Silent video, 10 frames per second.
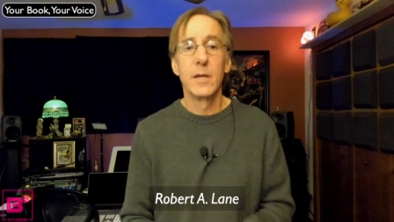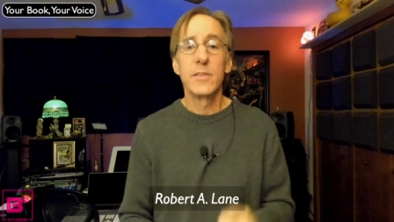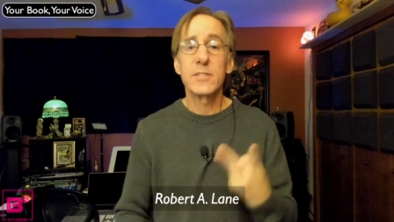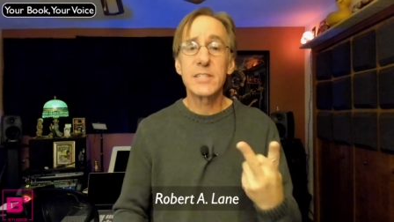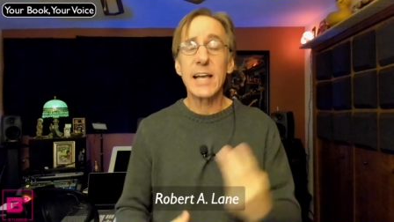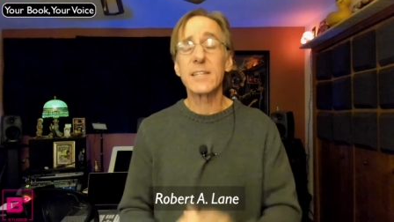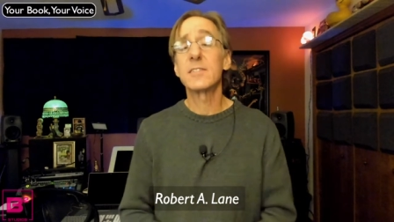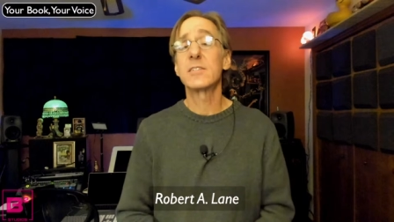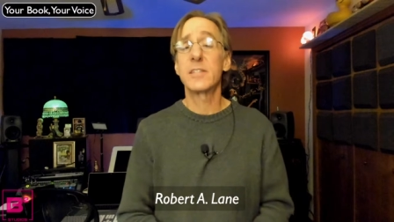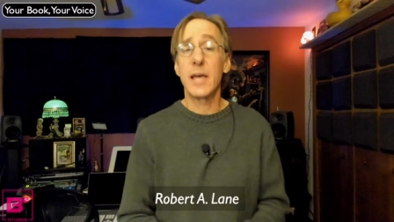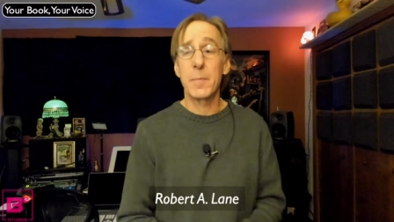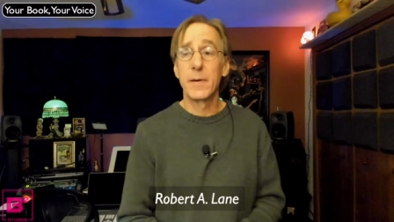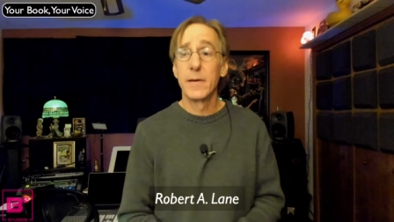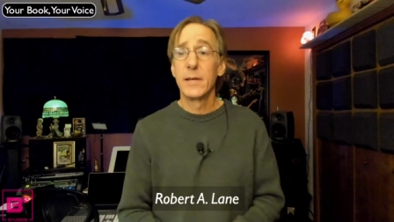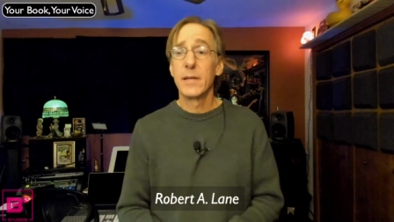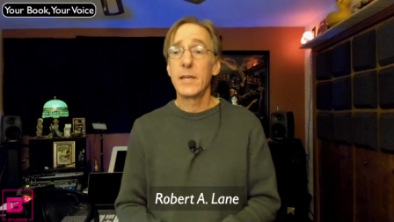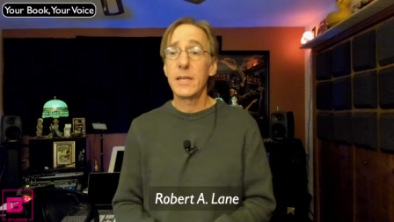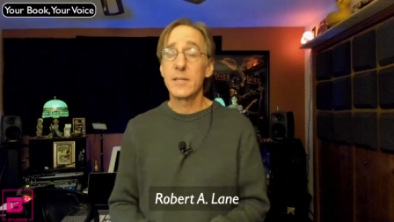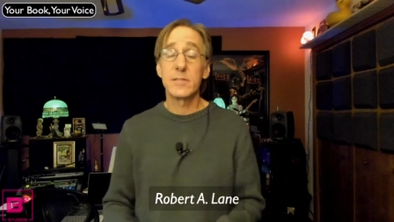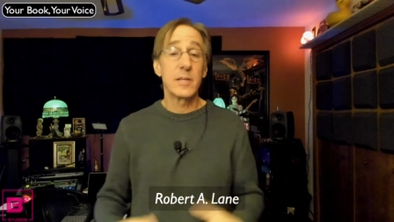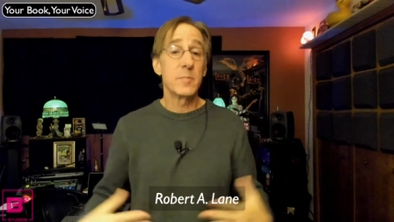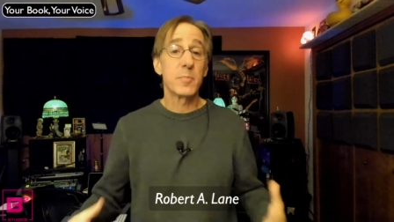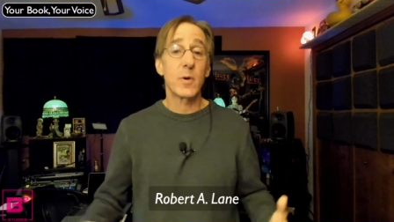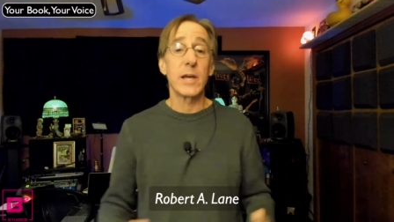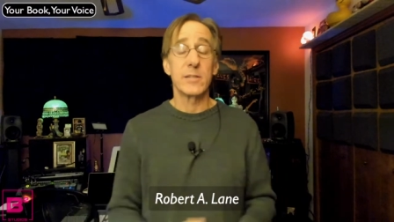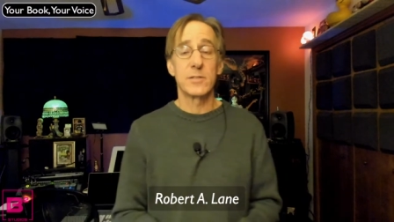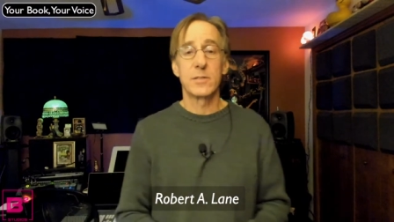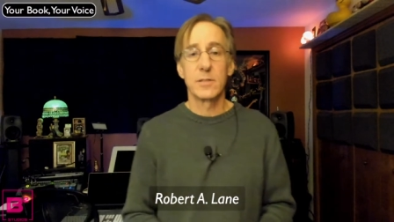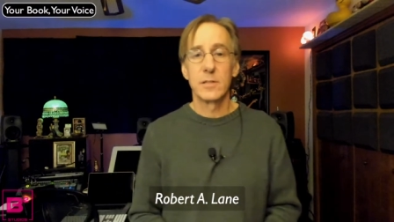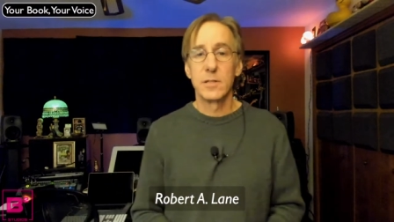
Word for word: The second step is embrace.